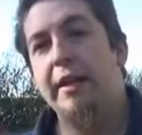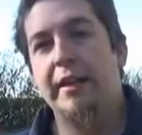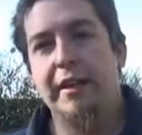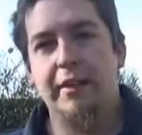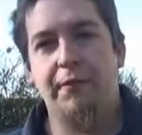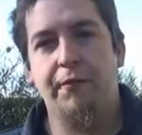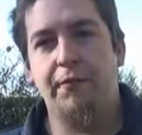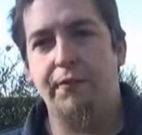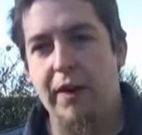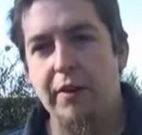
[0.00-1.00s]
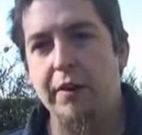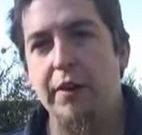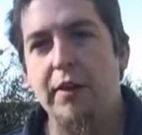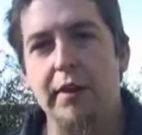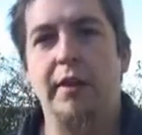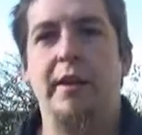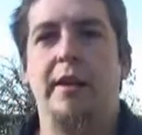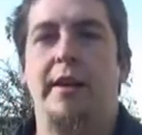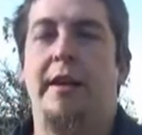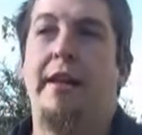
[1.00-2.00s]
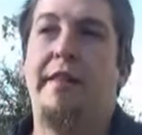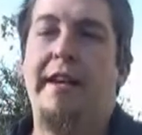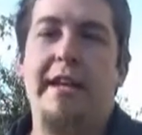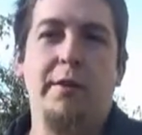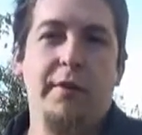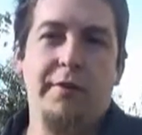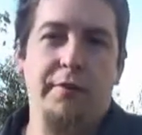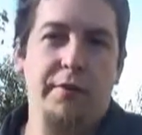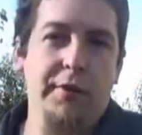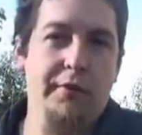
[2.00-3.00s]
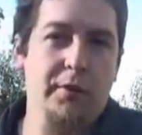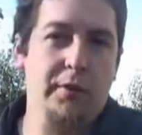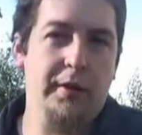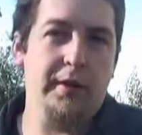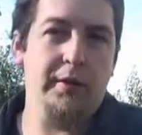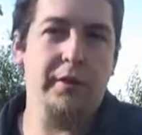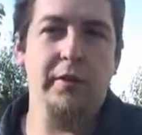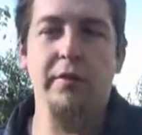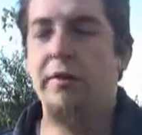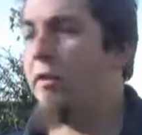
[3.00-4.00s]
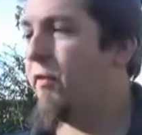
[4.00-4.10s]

is fairly good. I think anywhere from 342s to